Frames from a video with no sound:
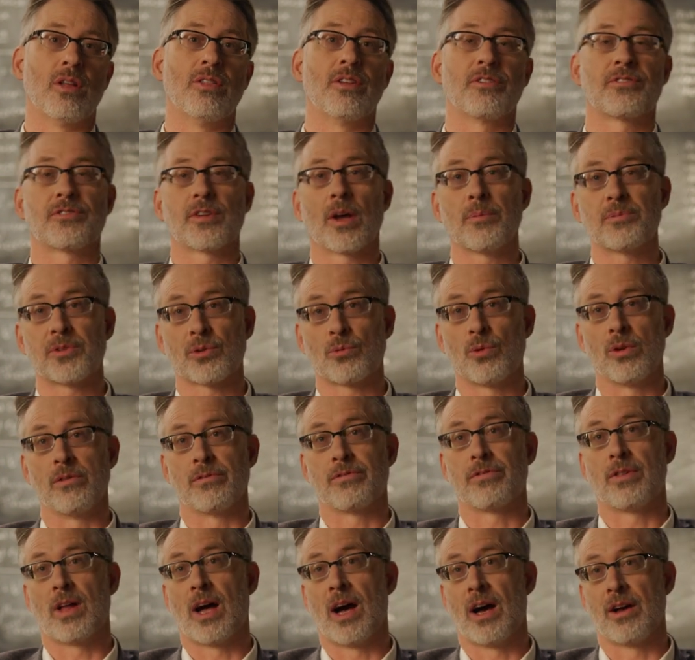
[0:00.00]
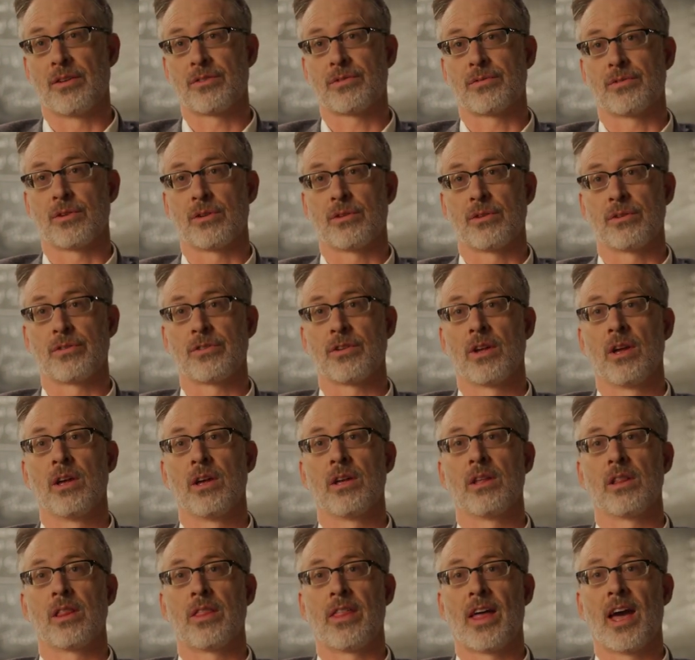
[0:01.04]
in the subsequent philosophers
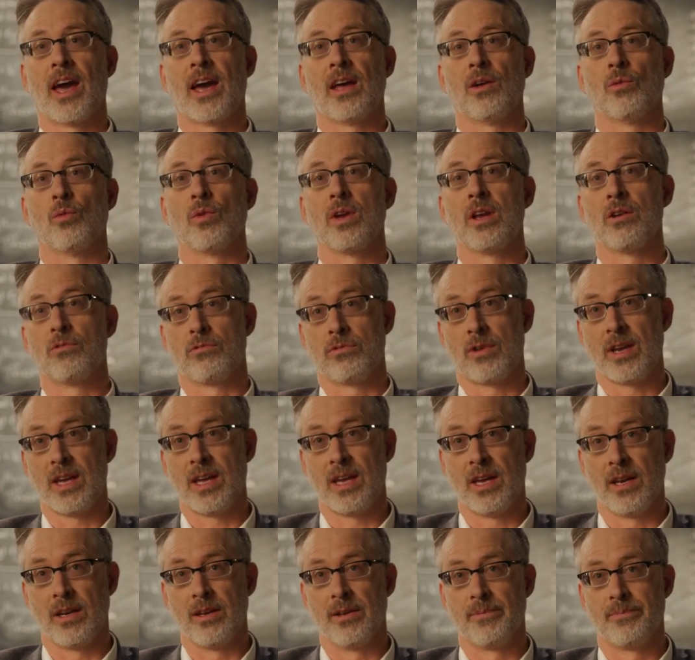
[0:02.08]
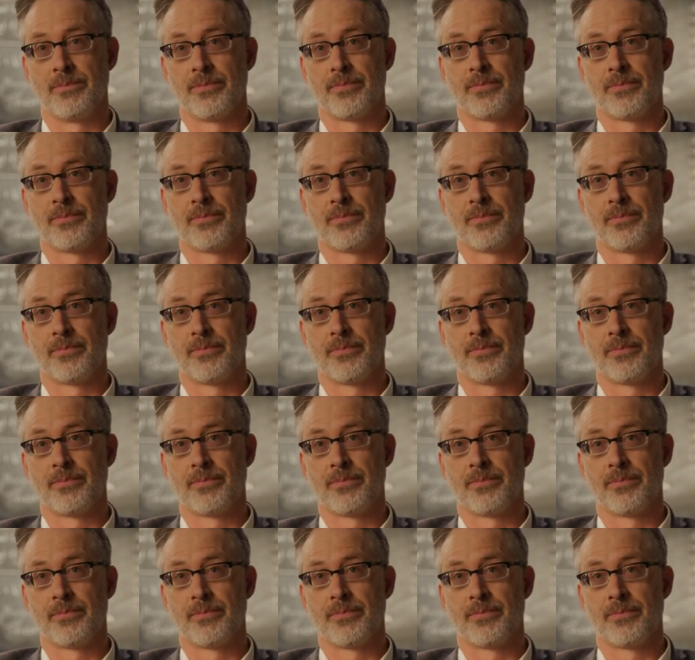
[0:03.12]
that we read.